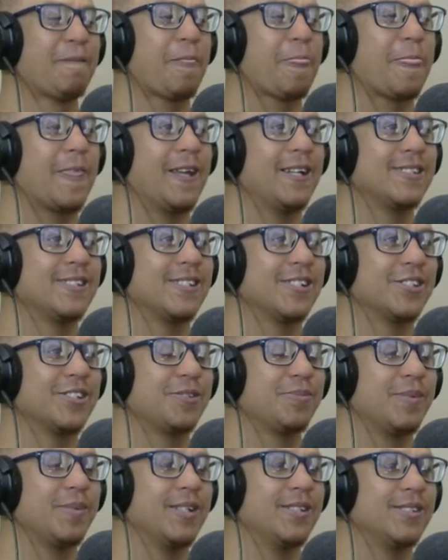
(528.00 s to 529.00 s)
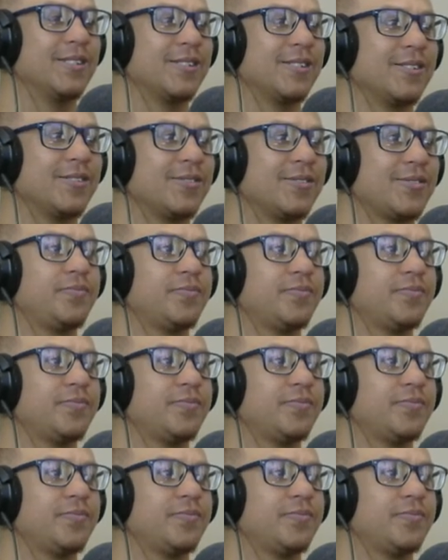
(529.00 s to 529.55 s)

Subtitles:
That's expensive.